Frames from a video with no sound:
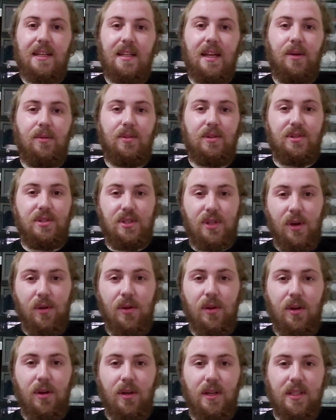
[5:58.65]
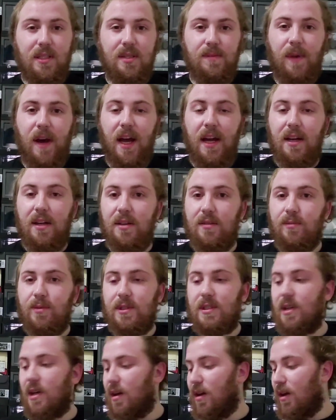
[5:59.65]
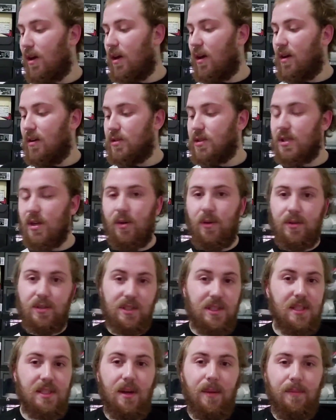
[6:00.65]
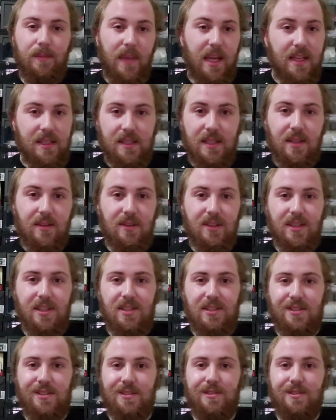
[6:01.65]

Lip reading: that were Joker inspired, which are also just amazing looking